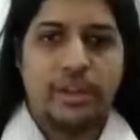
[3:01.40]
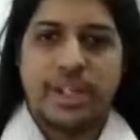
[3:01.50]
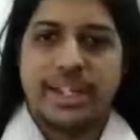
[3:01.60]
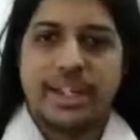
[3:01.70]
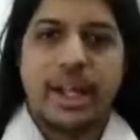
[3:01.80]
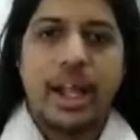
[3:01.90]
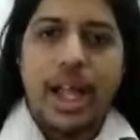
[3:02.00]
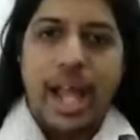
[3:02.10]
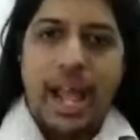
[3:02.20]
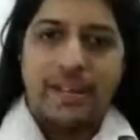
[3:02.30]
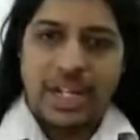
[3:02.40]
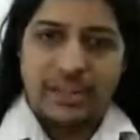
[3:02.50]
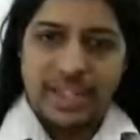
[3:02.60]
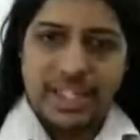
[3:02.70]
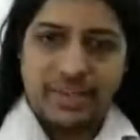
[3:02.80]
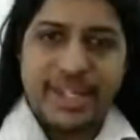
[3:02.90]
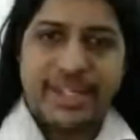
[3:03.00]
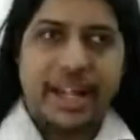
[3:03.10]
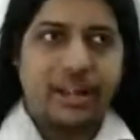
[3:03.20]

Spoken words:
you can say that I will give in the space,